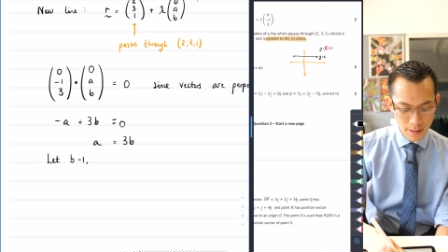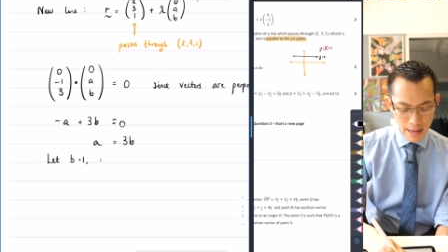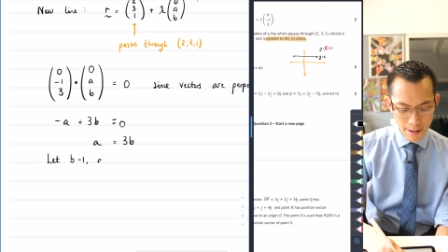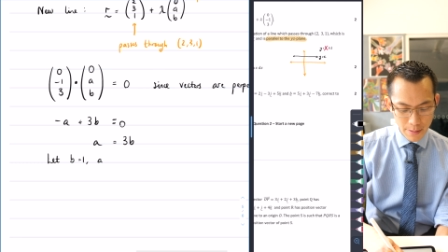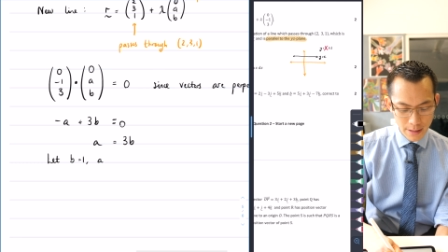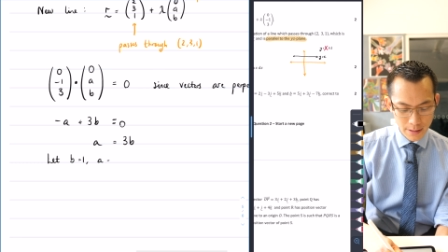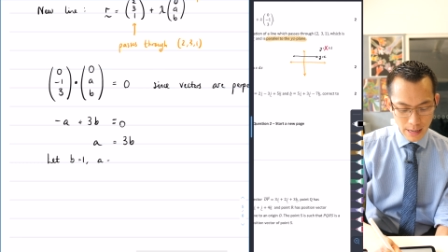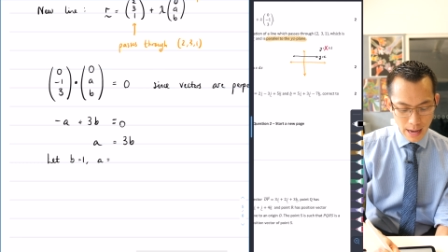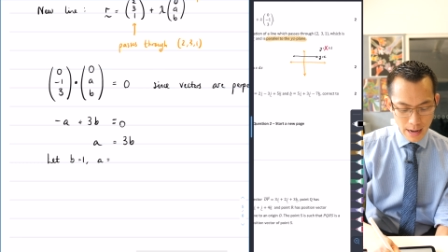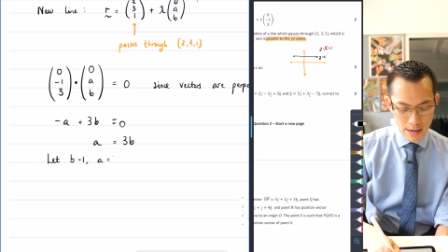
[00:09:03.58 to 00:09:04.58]
that means
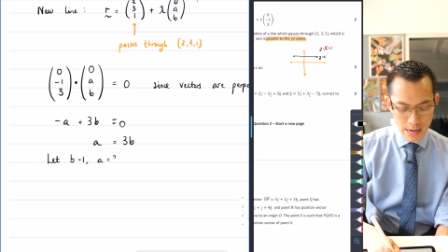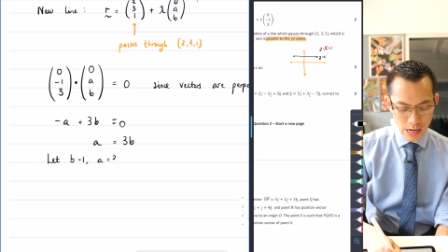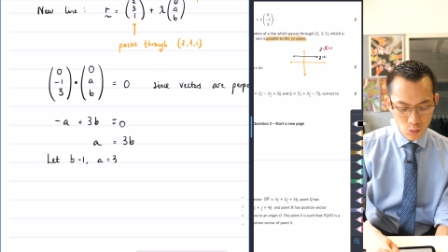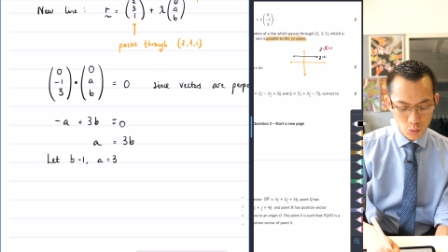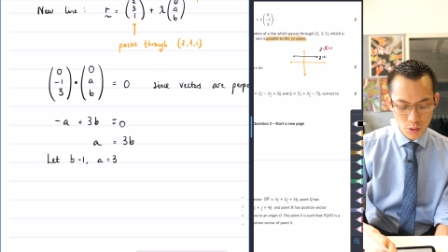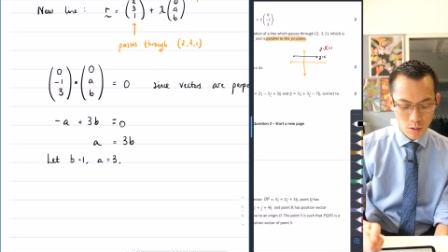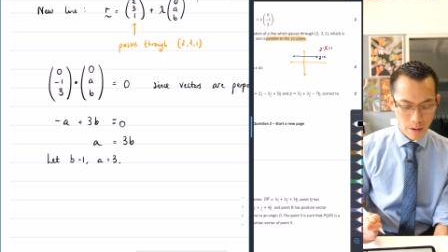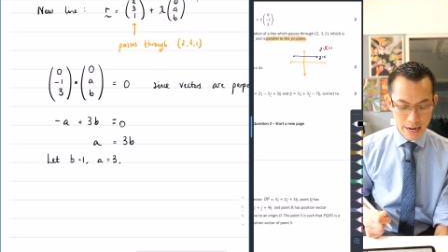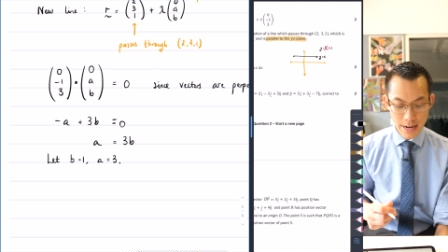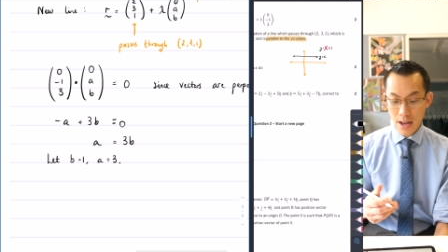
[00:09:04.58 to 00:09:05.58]
A equals
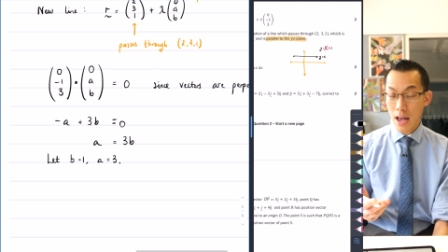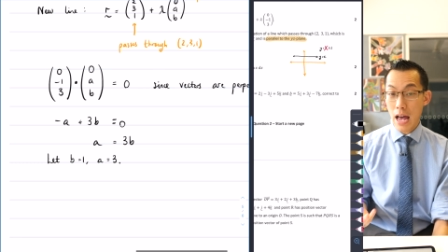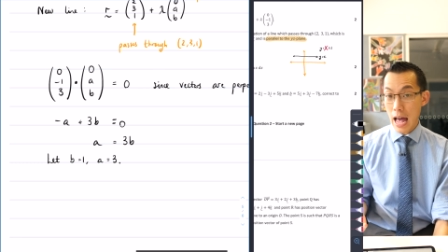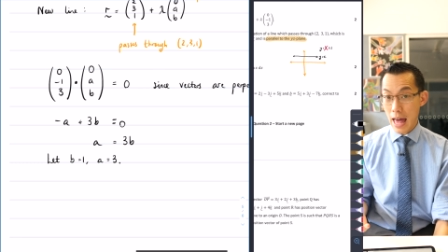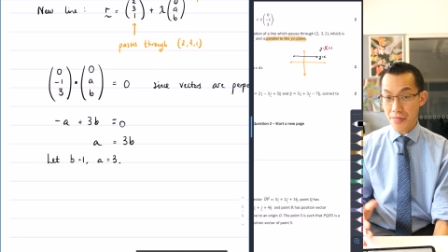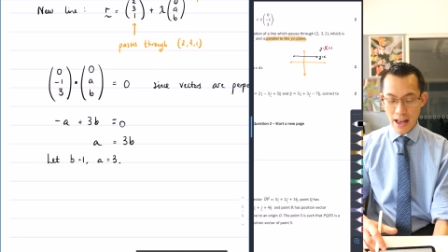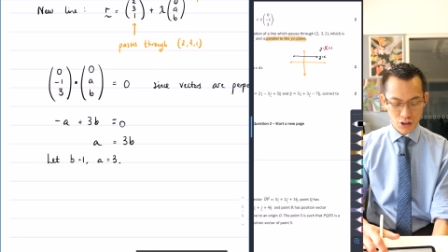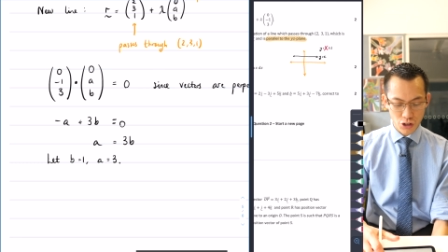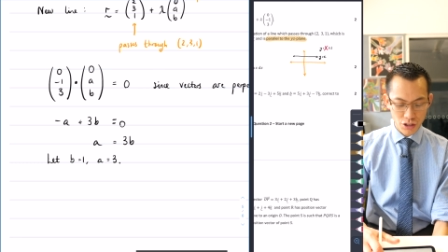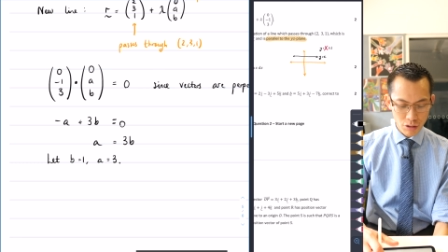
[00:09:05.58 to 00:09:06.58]
3, and
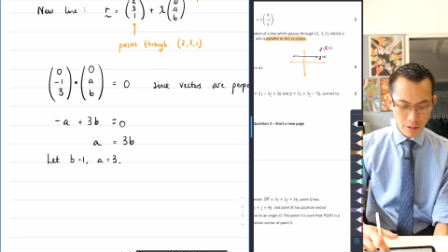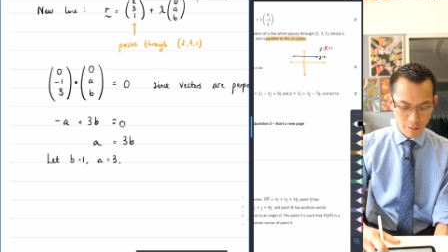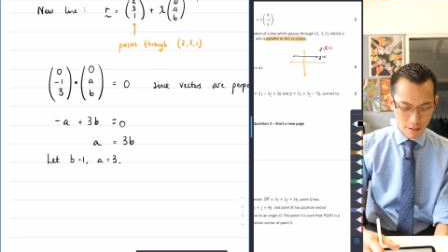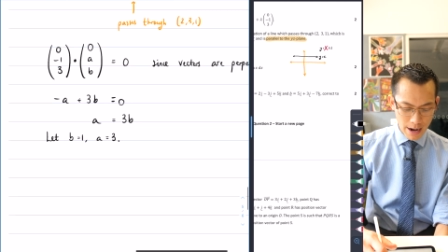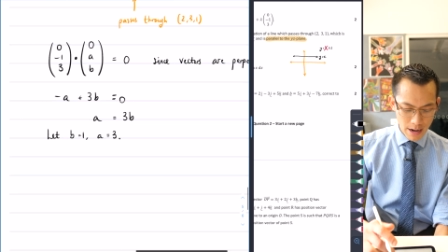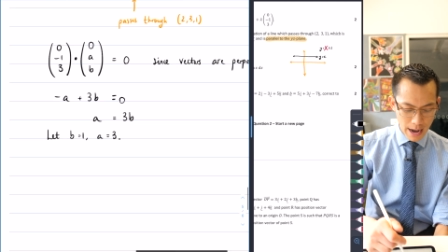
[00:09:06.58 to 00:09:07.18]
that should do it, right?